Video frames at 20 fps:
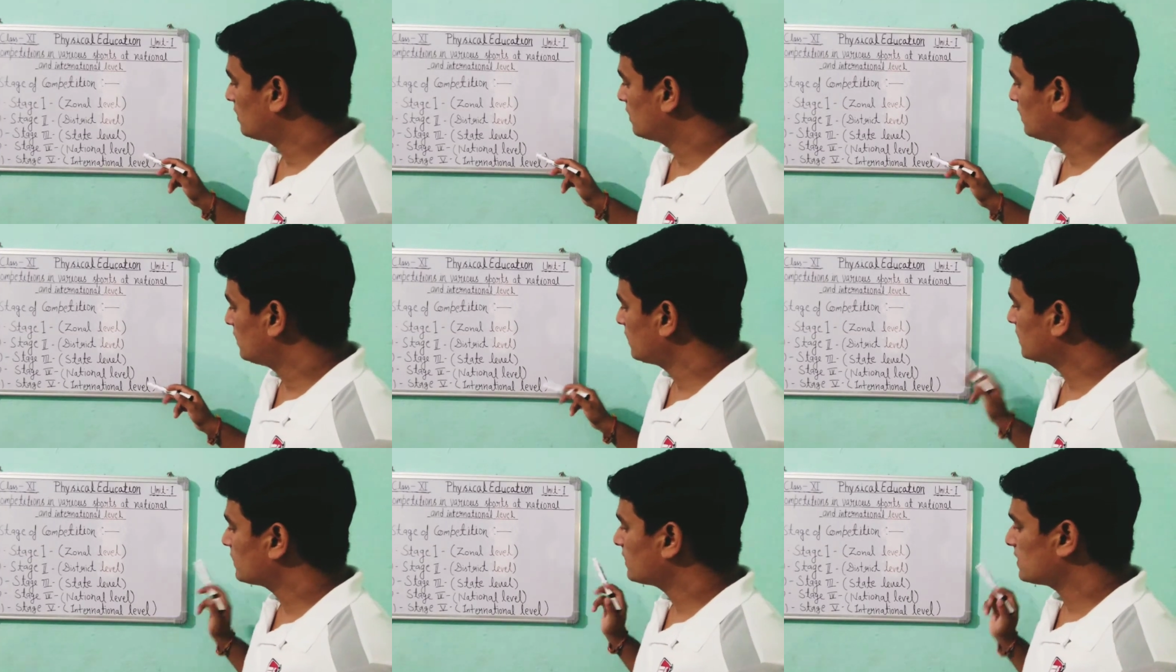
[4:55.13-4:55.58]

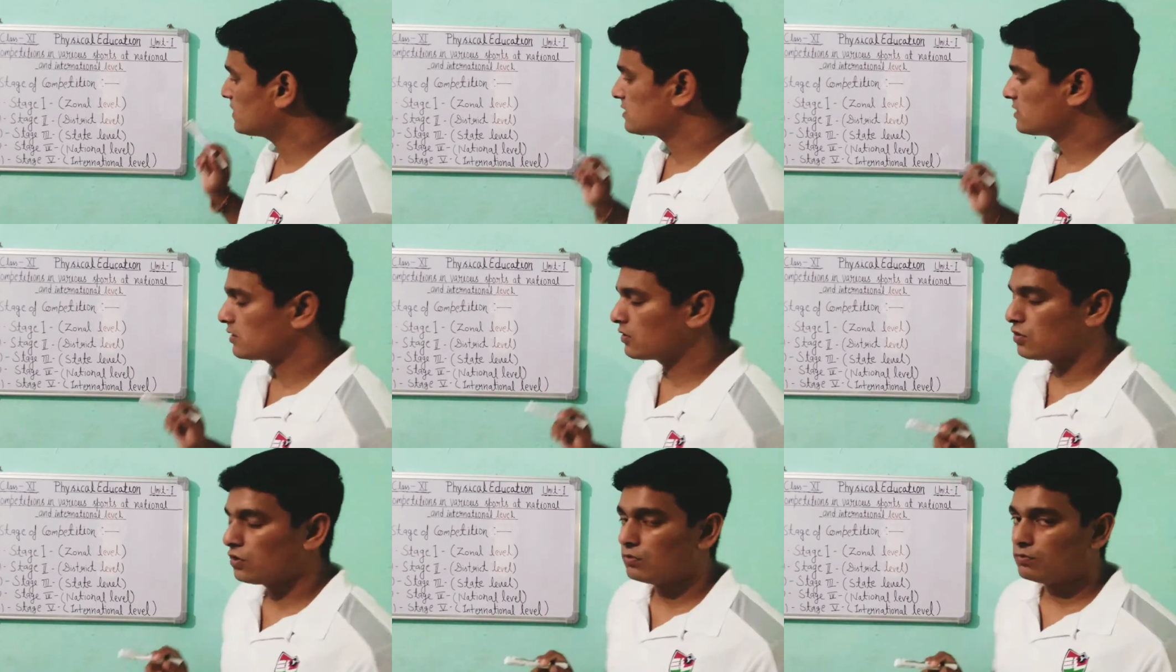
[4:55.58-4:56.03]

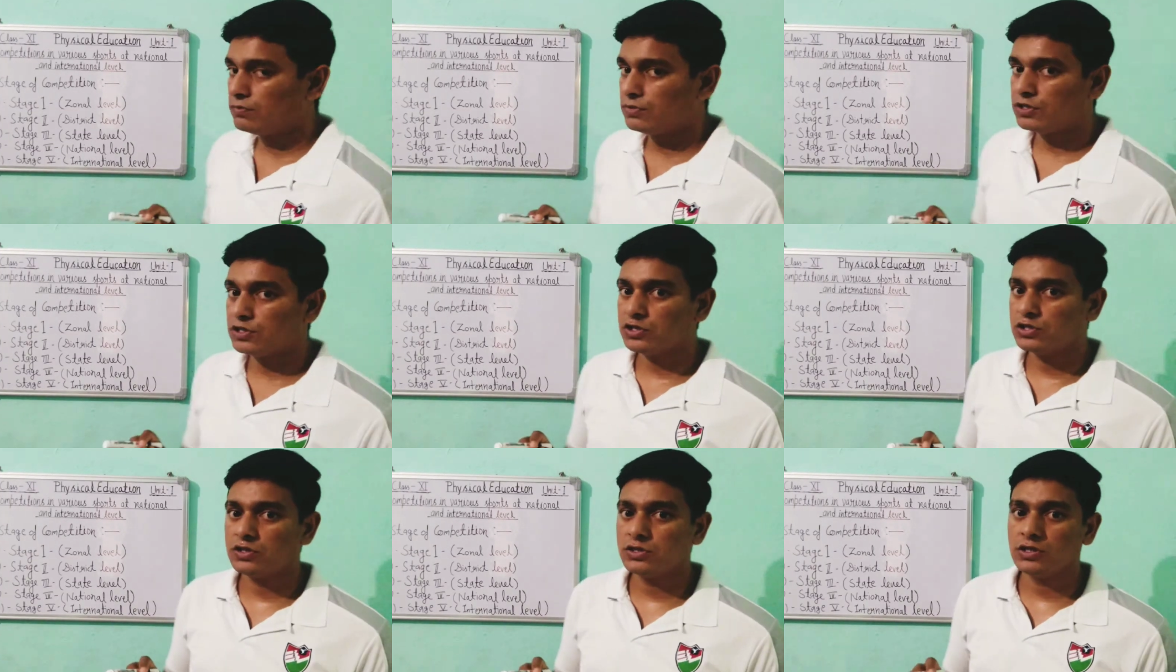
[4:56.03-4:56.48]
international
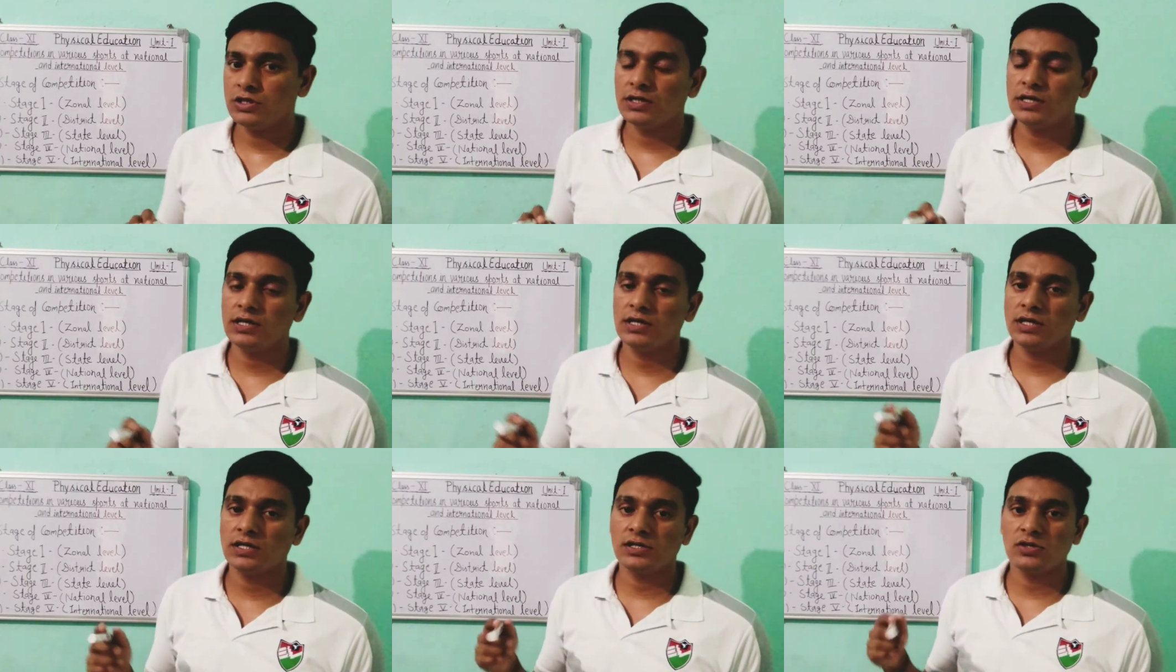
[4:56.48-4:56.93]

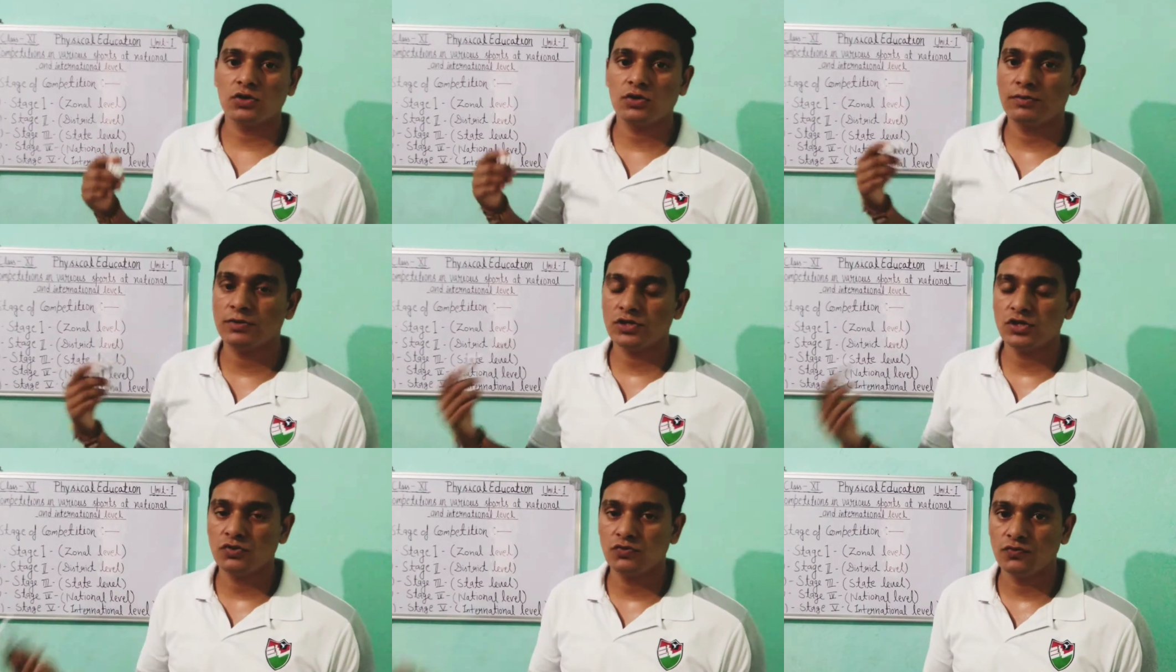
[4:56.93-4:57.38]

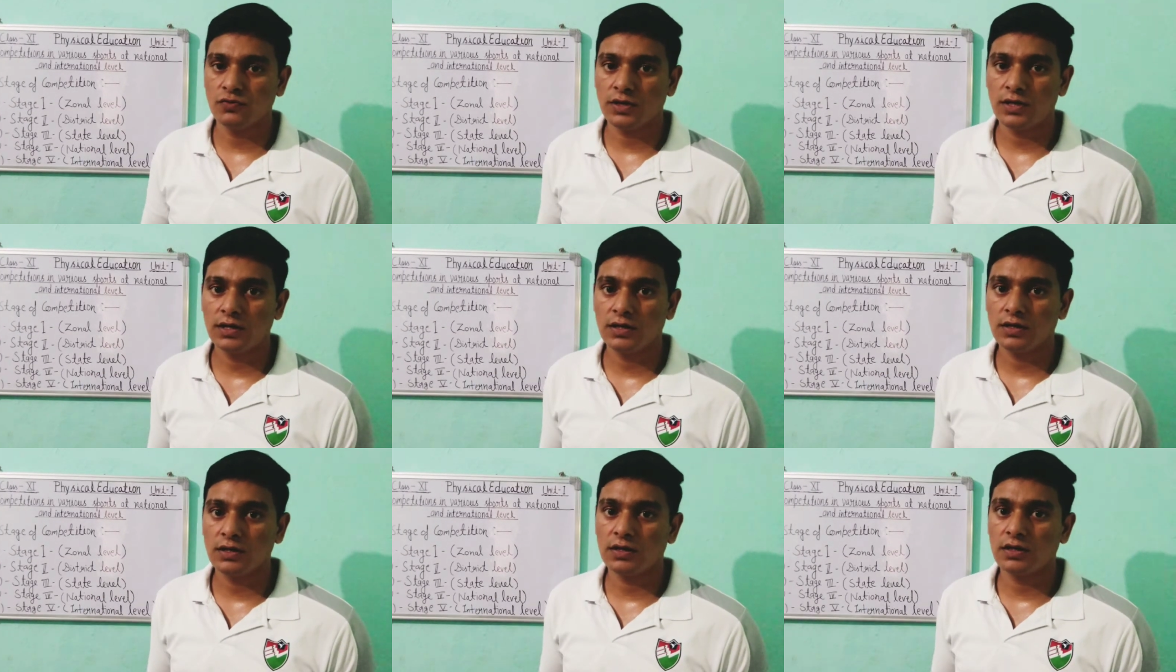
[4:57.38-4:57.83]
competition,
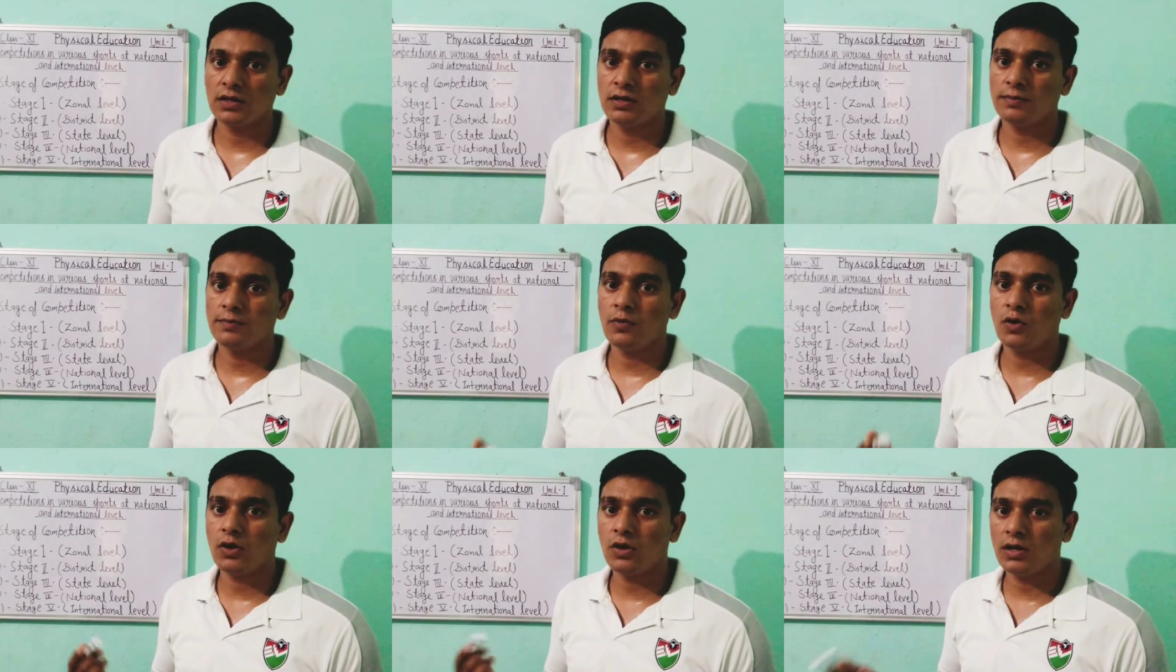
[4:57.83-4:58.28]
World
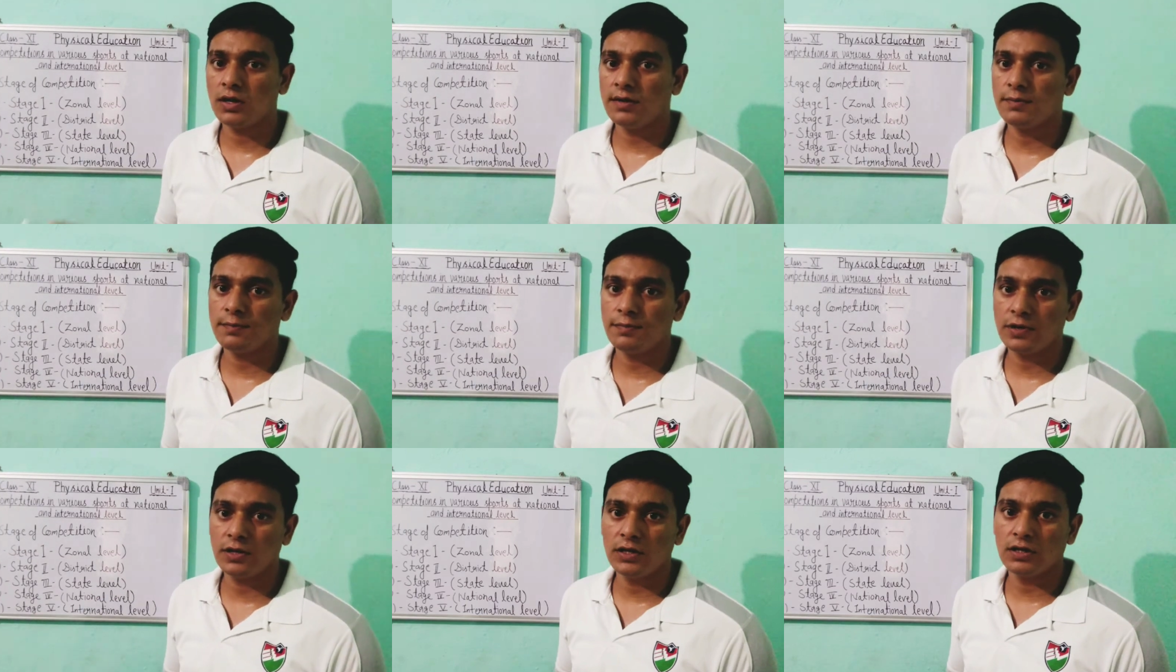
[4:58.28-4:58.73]
Cup,
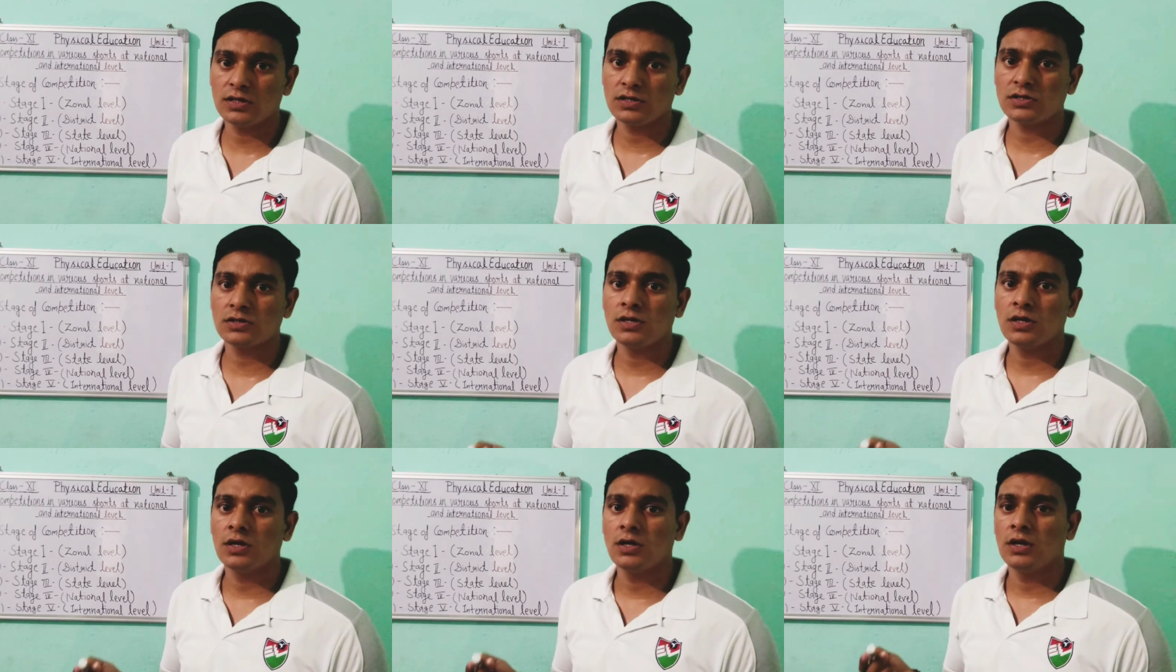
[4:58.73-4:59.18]

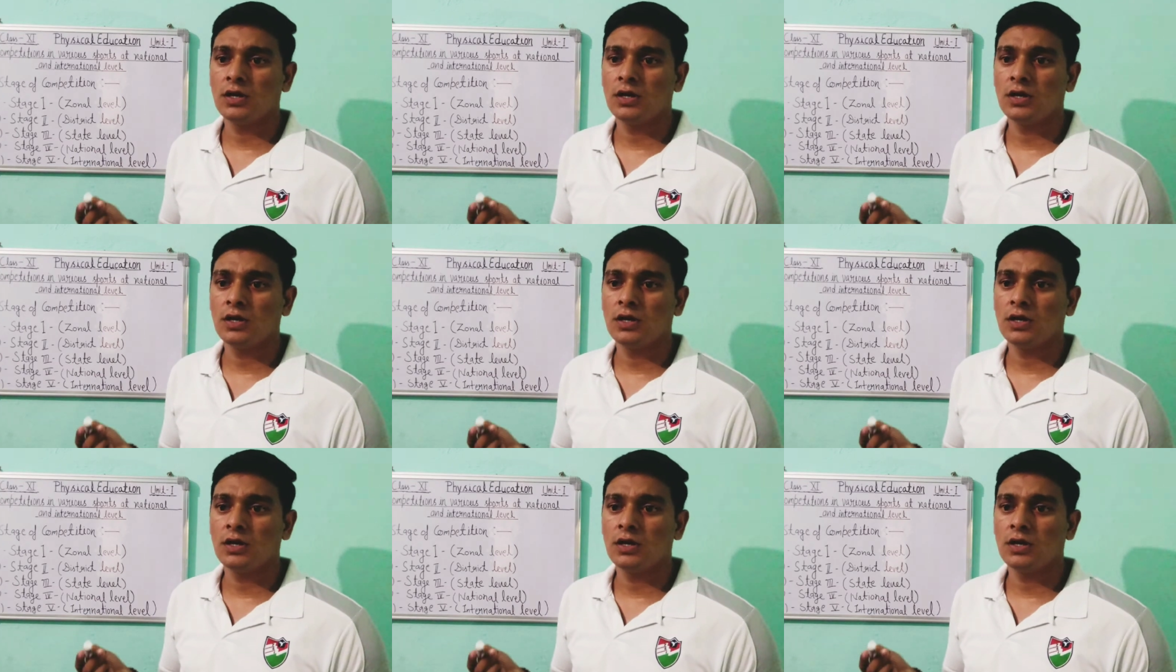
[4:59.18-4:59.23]
Olympics,